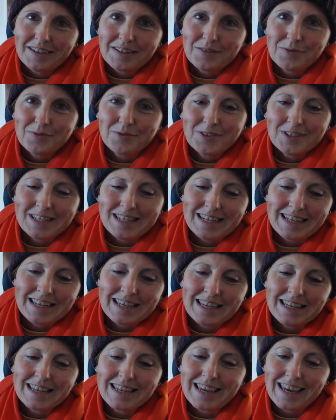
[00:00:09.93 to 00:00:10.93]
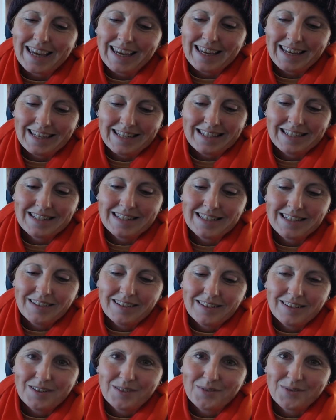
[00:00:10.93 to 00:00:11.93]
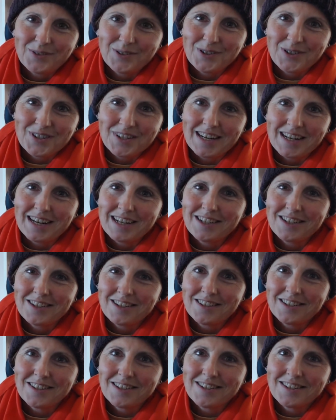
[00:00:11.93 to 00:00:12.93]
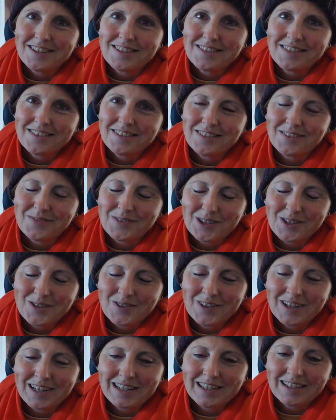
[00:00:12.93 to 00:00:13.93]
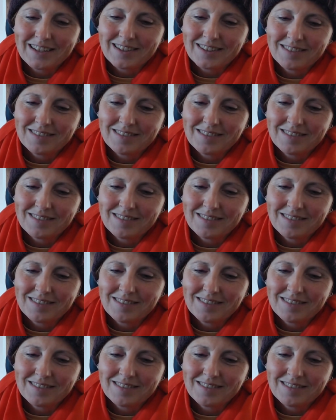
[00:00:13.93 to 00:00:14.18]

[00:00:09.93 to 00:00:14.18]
fatigue and the First Nations of Australia.